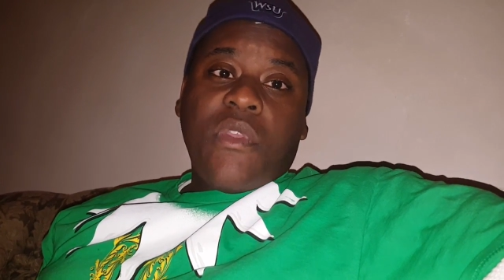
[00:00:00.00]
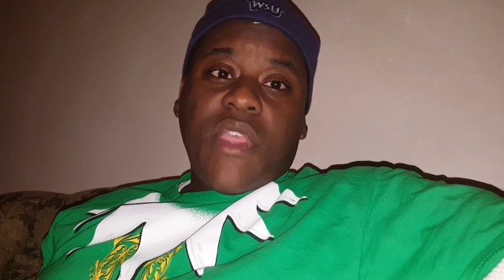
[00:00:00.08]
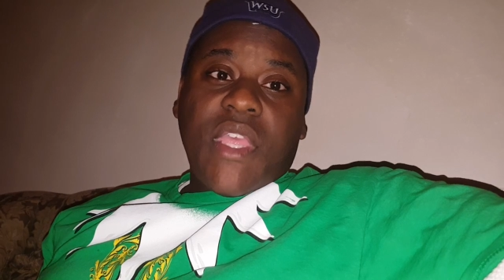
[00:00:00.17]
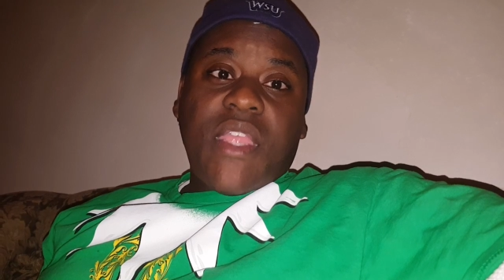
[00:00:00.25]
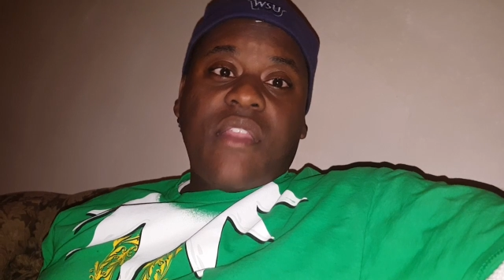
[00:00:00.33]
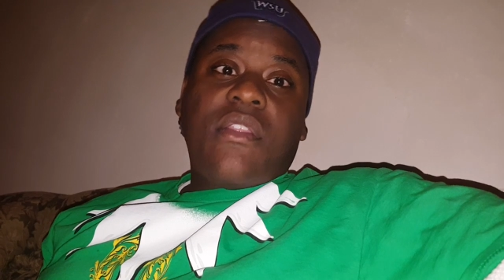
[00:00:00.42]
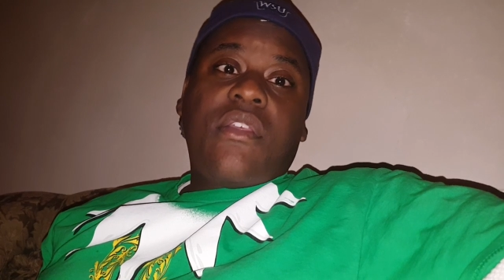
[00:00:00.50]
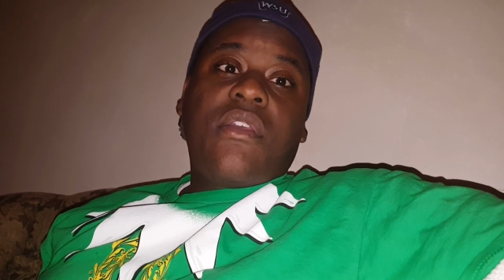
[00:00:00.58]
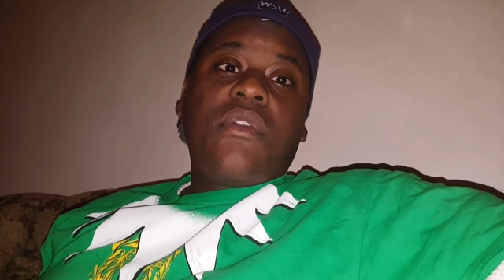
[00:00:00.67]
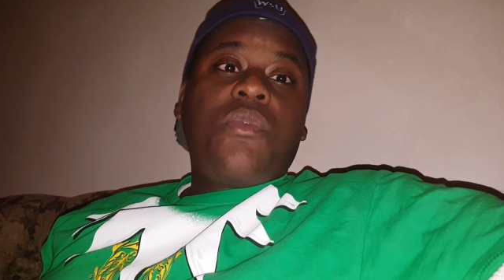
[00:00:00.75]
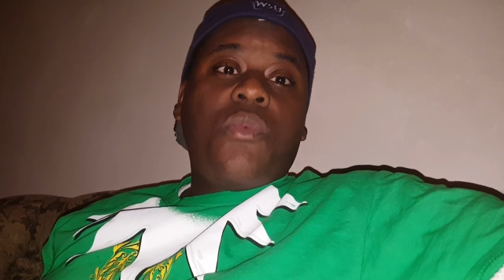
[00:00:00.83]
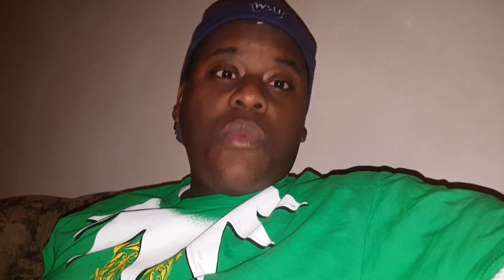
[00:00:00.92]
It
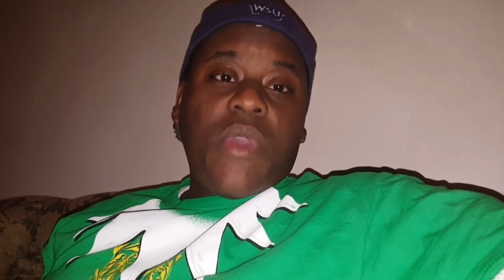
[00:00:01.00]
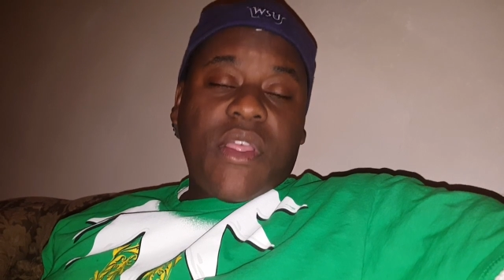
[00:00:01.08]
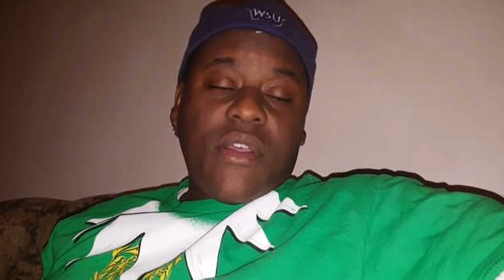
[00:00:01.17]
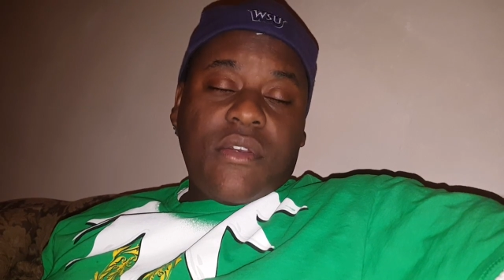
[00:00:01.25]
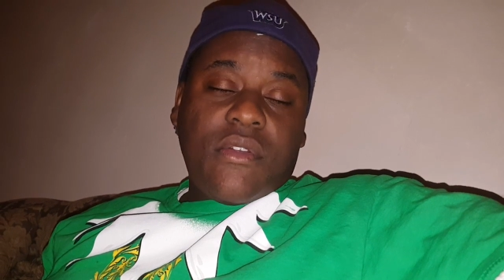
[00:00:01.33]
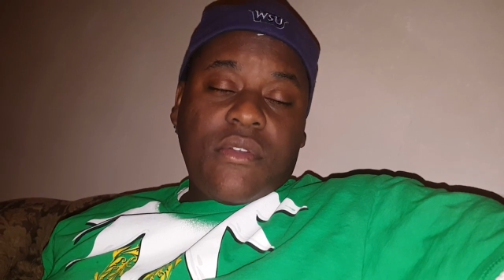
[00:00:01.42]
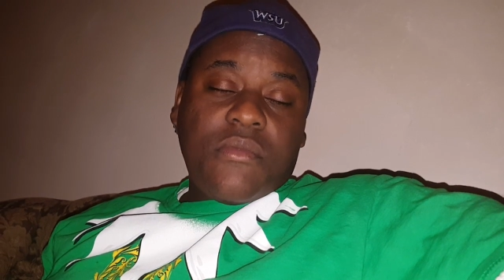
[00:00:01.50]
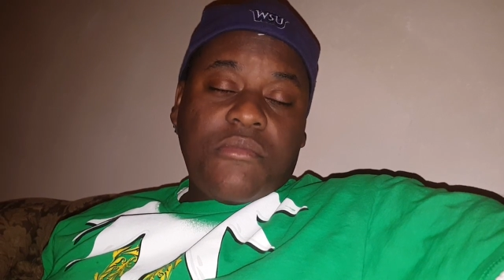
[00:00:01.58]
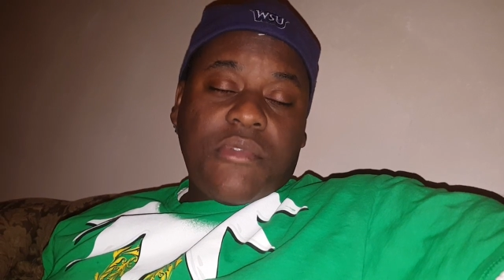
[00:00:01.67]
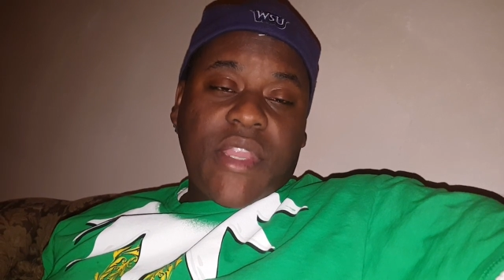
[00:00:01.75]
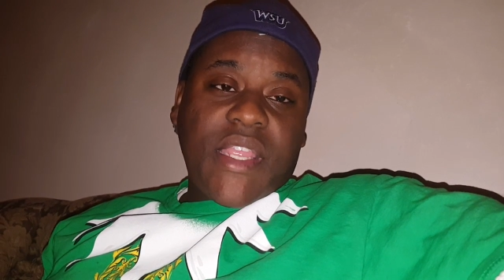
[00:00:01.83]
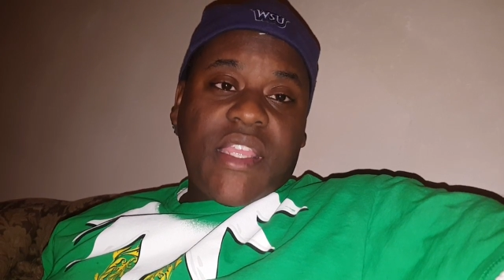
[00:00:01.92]
will
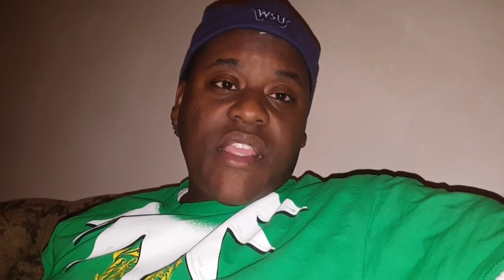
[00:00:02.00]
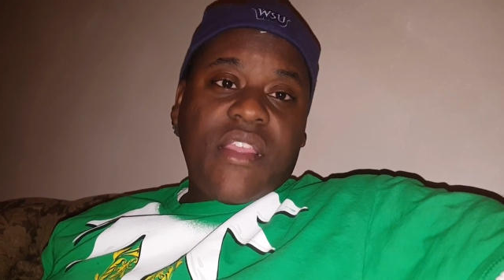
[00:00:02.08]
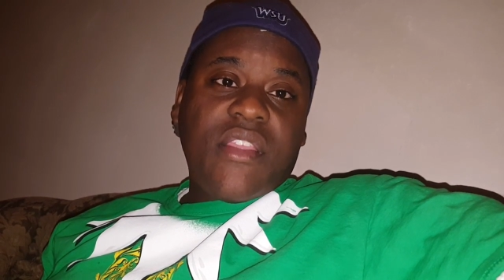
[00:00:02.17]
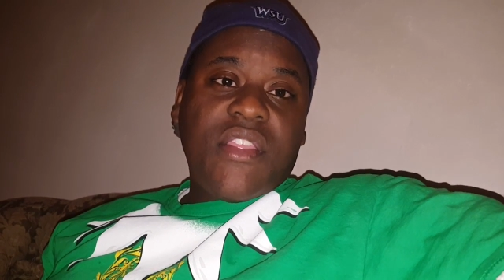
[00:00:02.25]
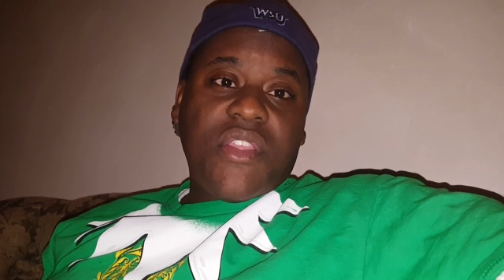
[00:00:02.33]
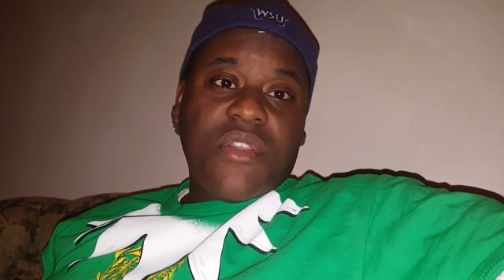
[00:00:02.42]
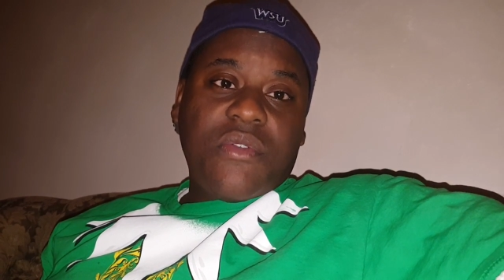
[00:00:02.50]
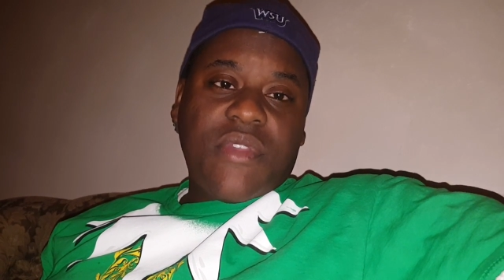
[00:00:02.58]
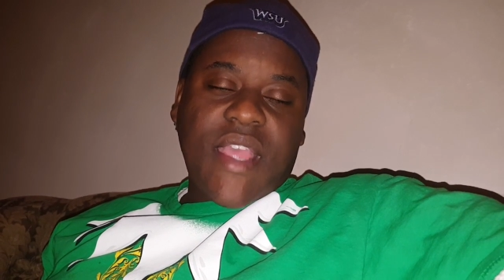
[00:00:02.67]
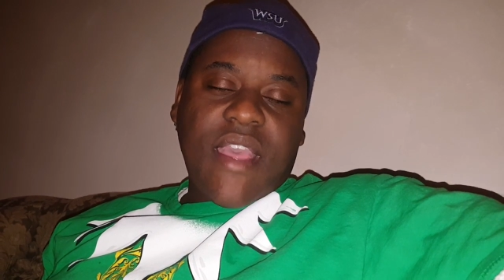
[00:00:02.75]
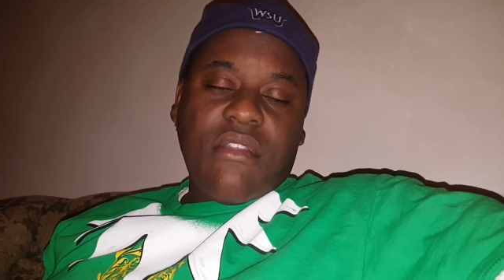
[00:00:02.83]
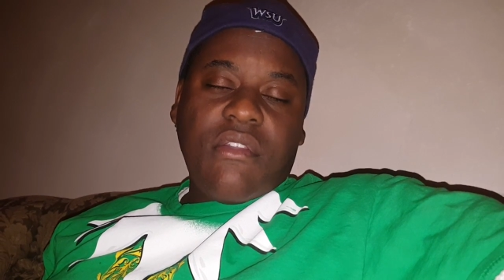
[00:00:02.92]
break you
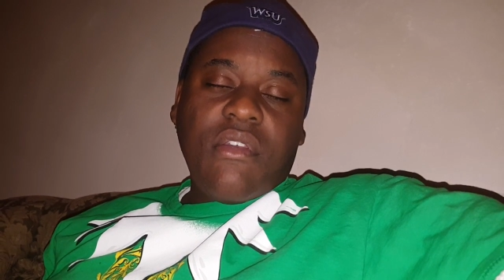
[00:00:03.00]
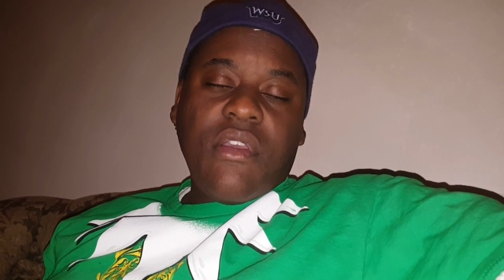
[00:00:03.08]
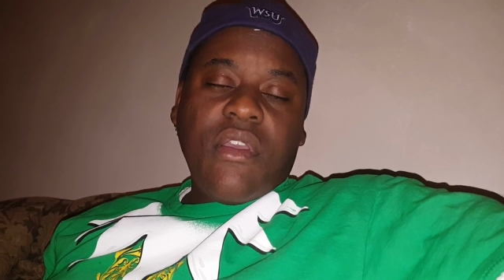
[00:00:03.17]
down.